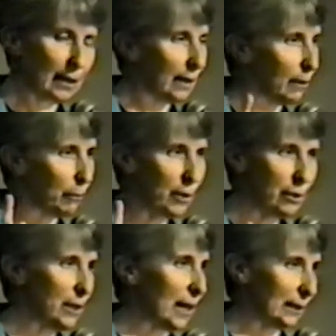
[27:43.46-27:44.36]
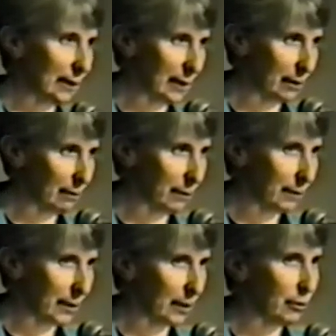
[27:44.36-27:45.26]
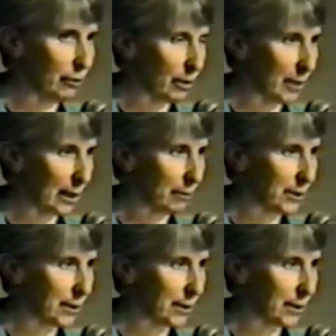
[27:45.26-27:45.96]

we do not live in a true democracy.